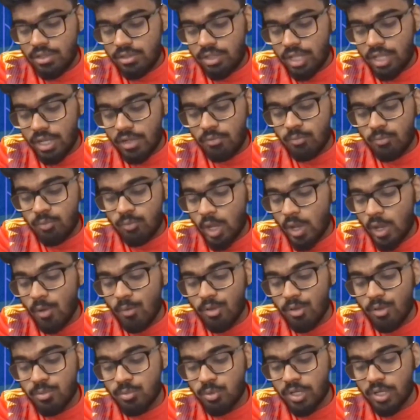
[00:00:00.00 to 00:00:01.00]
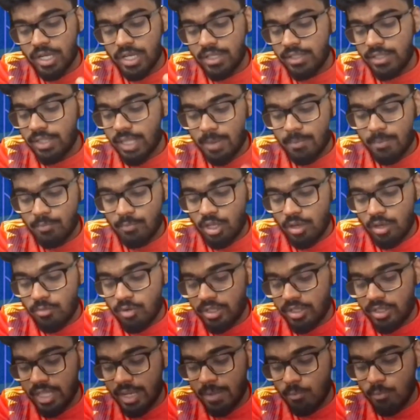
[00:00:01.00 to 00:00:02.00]
They always bring in they
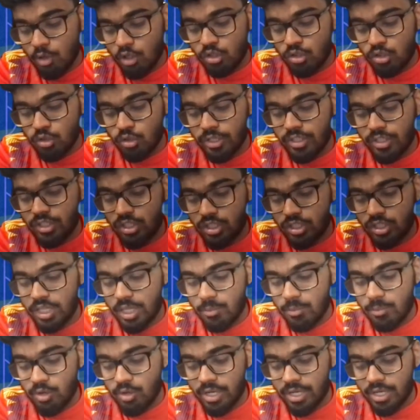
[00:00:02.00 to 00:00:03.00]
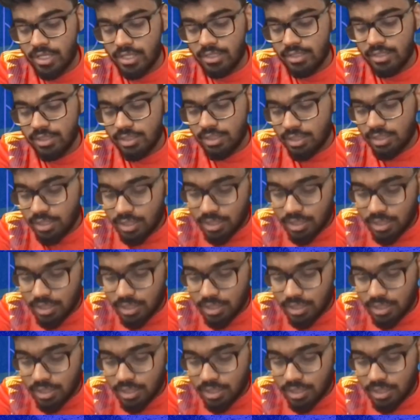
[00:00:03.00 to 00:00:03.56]
bring their Modric, they bring in